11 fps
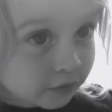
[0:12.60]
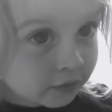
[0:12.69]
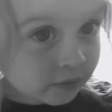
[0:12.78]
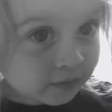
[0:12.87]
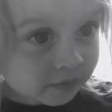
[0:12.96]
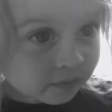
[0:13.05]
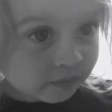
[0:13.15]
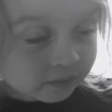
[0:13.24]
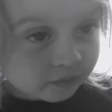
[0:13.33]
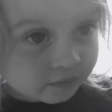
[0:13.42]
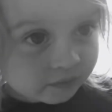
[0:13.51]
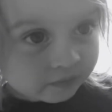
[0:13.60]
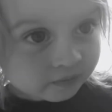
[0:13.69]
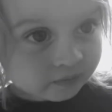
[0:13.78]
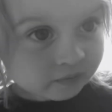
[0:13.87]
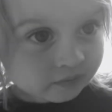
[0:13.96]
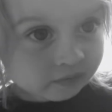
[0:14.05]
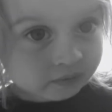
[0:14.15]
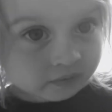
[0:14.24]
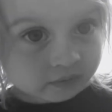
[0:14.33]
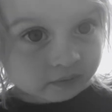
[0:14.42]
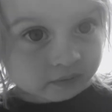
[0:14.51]
gonna go and look after your
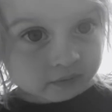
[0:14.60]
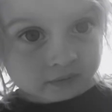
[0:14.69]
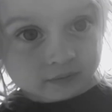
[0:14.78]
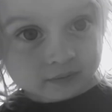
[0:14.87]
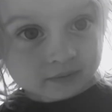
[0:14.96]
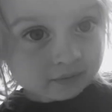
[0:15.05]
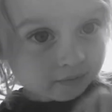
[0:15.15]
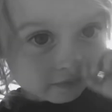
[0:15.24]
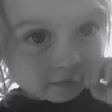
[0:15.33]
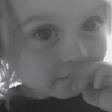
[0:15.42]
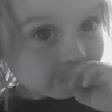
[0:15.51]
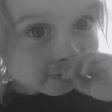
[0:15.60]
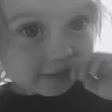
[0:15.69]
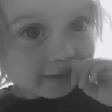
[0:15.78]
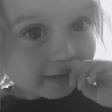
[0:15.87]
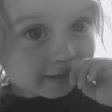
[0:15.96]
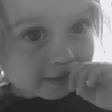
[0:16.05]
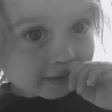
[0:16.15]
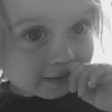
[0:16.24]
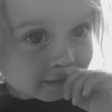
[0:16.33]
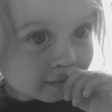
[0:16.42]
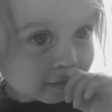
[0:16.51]
snail? I'm gonna do my
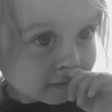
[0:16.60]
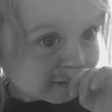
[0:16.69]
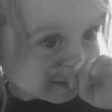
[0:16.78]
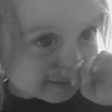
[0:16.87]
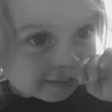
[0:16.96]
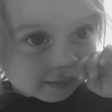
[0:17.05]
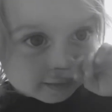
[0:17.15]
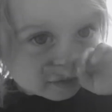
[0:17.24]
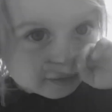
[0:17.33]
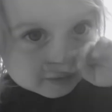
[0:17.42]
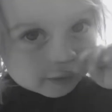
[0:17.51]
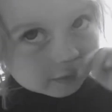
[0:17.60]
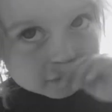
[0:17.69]
video for